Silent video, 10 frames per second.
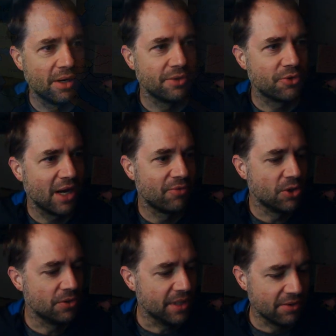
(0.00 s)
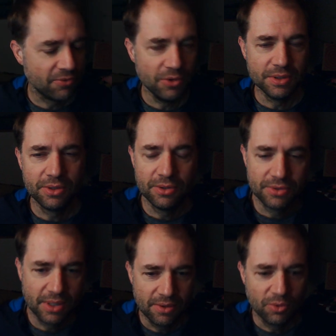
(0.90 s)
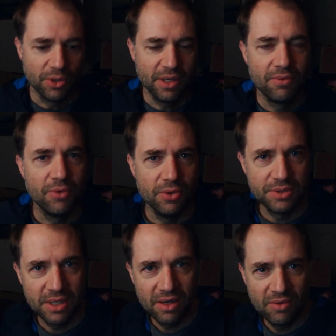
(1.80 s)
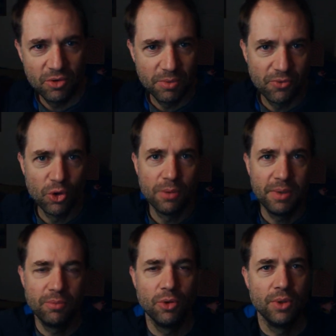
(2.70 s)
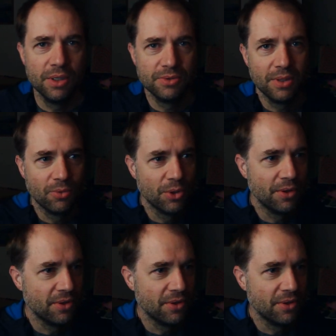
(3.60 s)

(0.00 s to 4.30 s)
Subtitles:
travel influencers that were influencing even before people were using the word